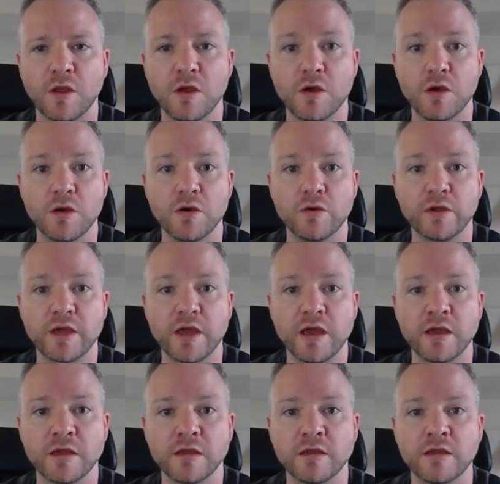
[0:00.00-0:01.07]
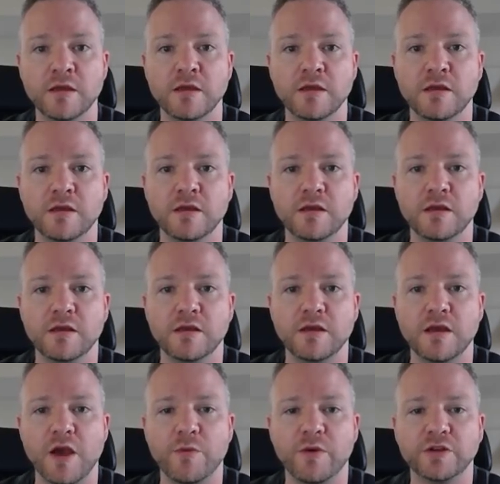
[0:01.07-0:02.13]
Okay,
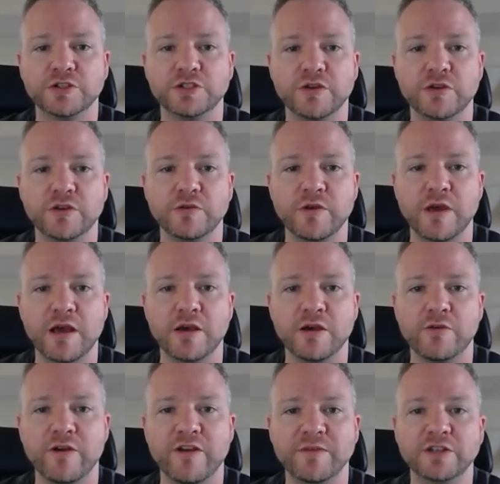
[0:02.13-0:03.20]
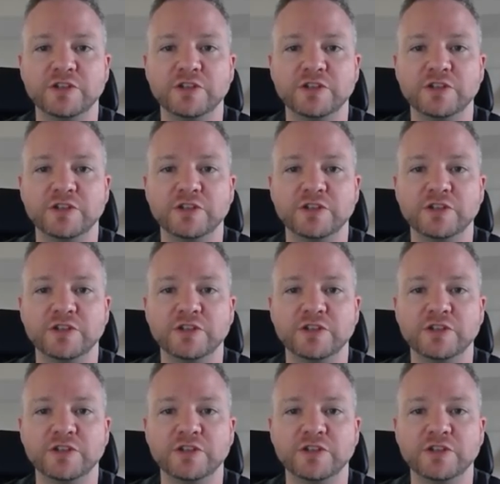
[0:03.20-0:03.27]
I want to show you how I've been